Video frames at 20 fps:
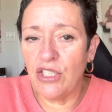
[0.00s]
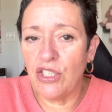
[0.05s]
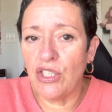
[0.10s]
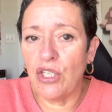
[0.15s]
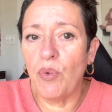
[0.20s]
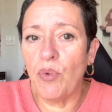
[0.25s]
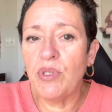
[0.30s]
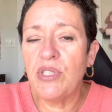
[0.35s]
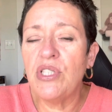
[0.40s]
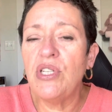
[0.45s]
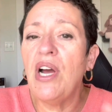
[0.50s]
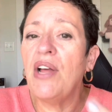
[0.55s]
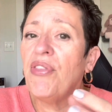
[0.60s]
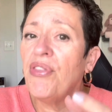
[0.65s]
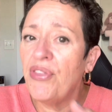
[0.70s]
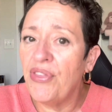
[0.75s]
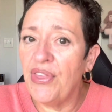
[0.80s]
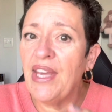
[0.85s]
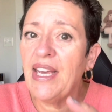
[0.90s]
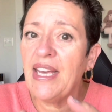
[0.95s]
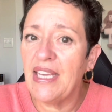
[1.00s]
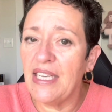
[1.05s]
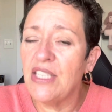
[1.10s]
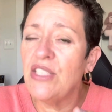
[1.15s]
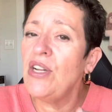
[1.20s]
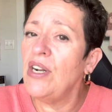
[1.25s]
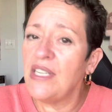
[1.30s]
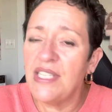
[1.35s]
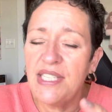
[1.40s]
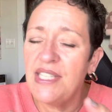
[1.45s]
So it's not thick, it's
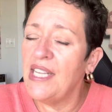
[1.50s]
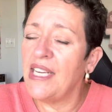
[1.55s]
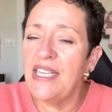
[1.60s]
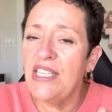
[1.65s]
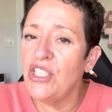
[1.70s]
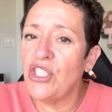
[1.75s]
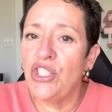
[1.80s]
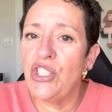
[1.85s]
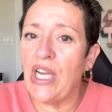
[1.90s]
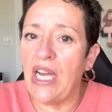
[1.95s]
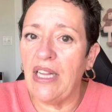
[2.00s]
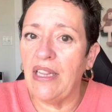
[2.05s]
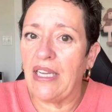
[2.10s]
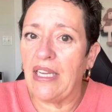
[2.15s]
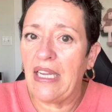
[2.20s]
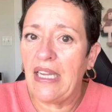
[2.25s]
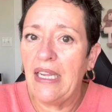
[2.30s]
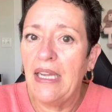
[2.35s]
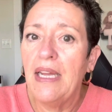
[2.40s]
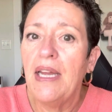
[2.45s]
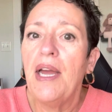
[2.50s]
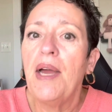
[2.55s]
not as thick as jelly,